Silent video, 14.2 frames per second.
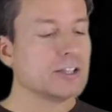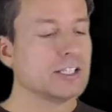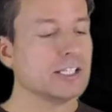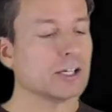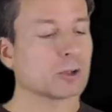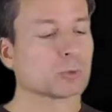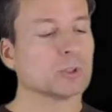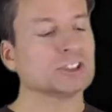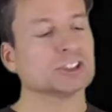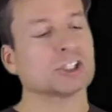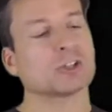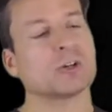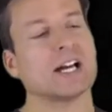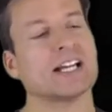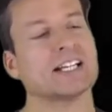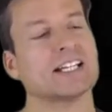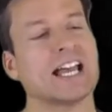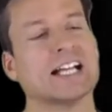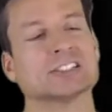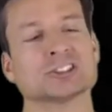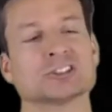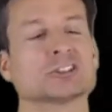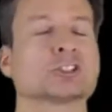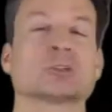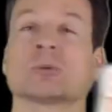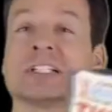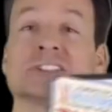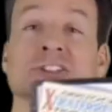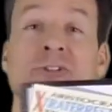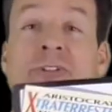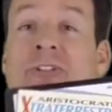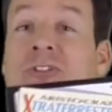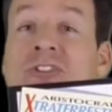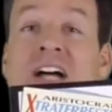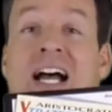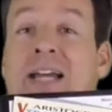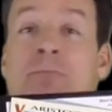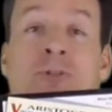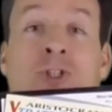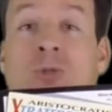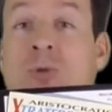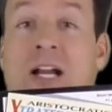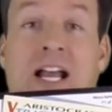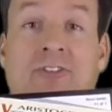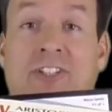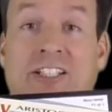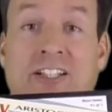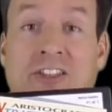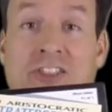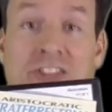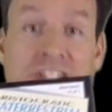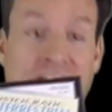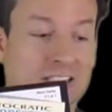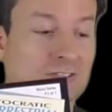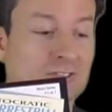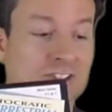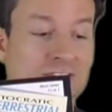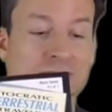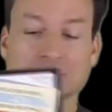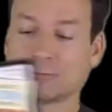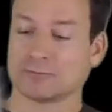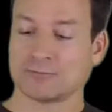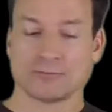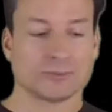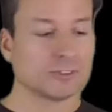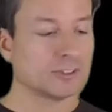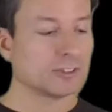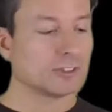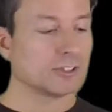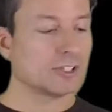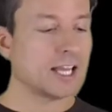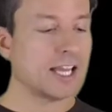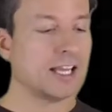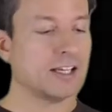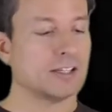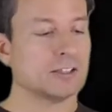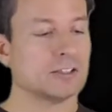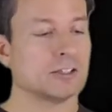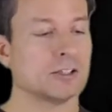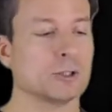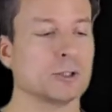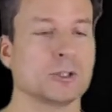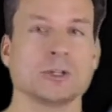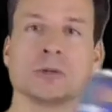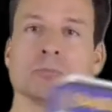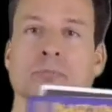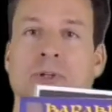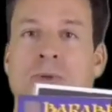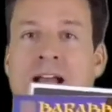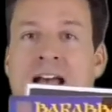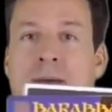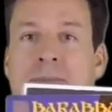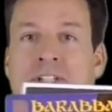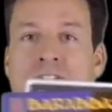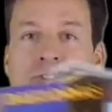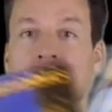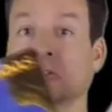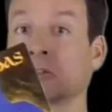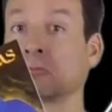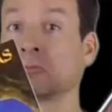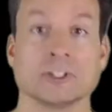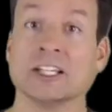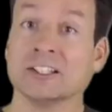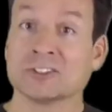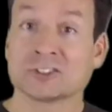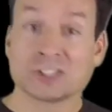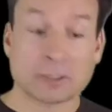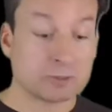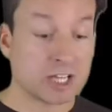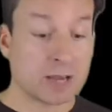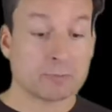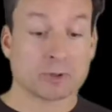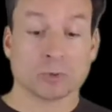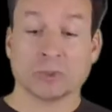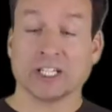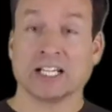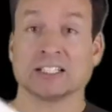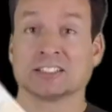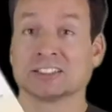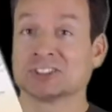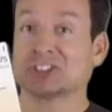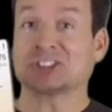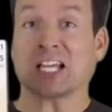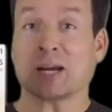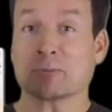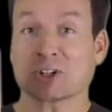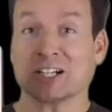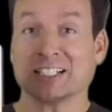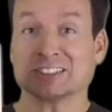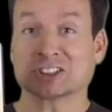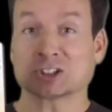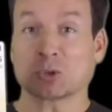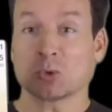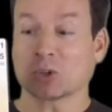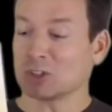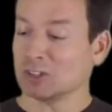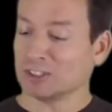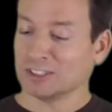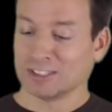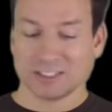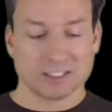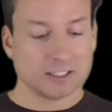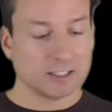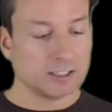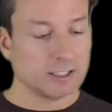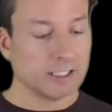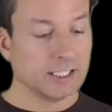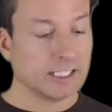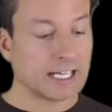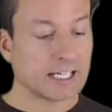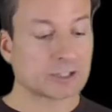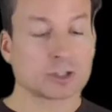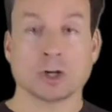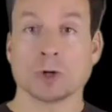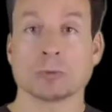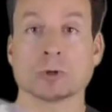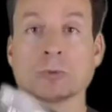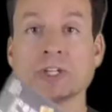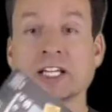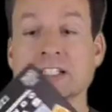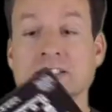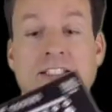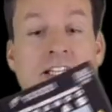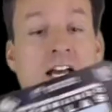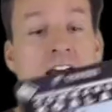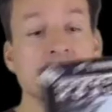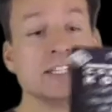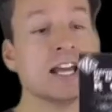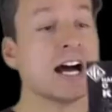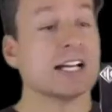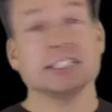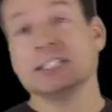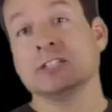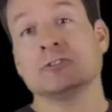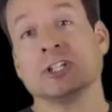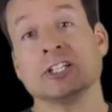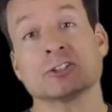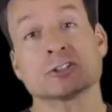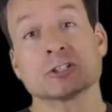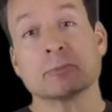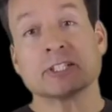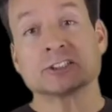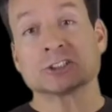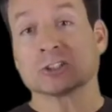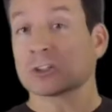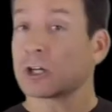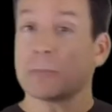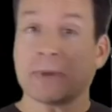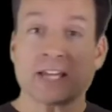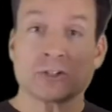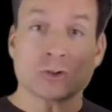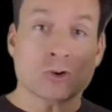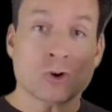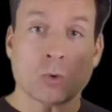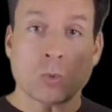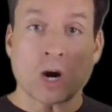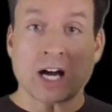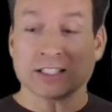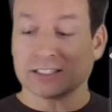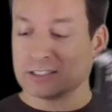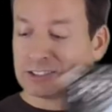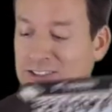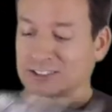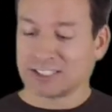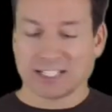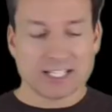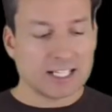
The aristocratic extraterrestrial time-traveling thieves, and Barabbas. In September, we got Samurai Squirrel. In October, we got the naive interdimensional commando koalas.